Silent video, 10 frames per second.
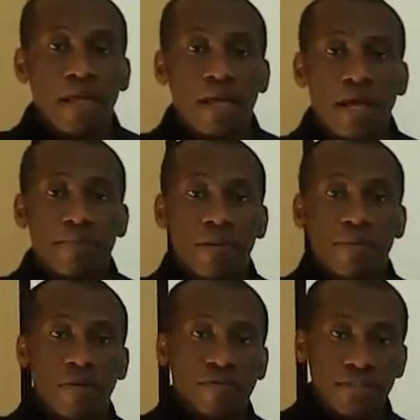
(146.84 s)

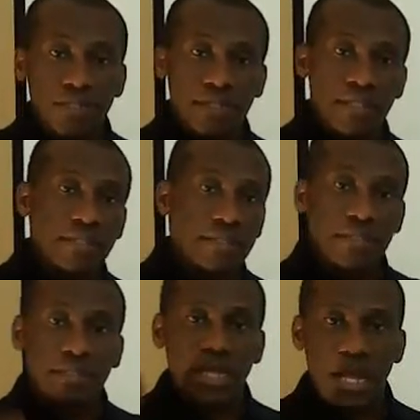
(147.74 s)
capable of
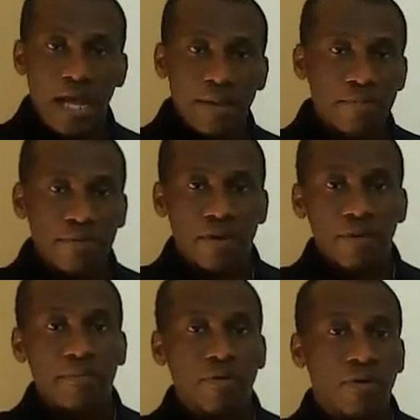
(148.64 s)
dictating
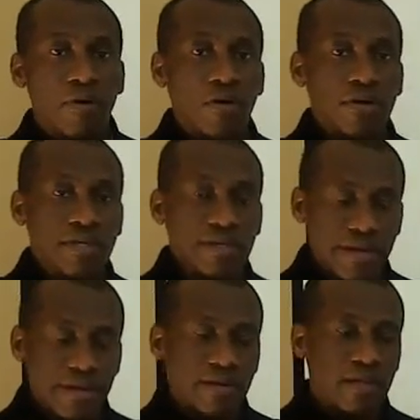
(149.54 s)
abnormal or
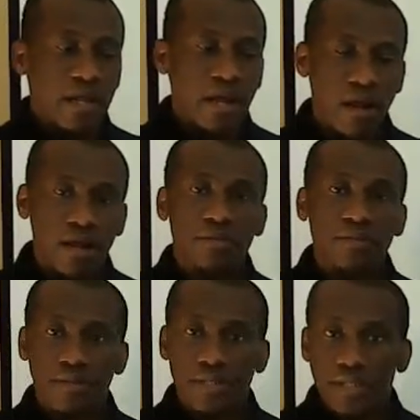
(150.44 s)
irregular heart
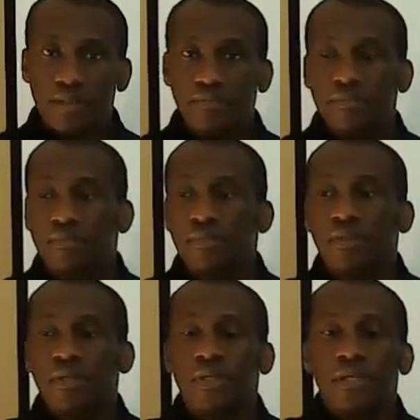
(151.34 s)
reading
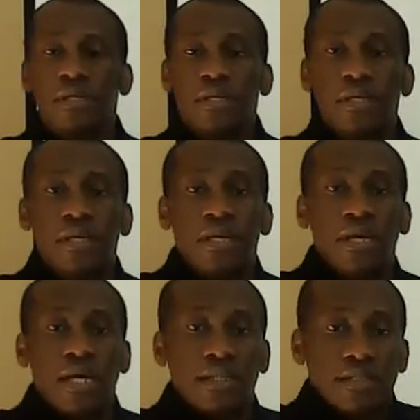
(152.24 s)

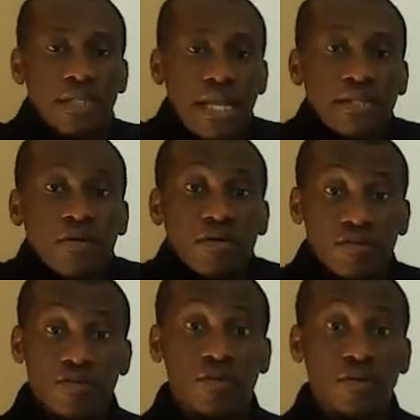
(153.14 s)
and can
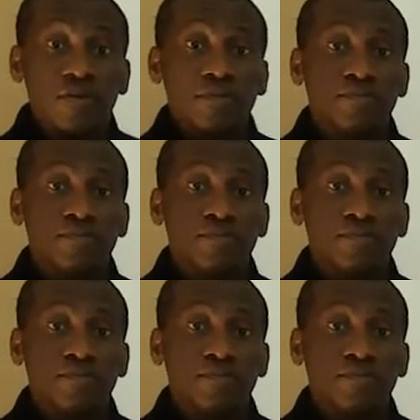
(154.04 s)
also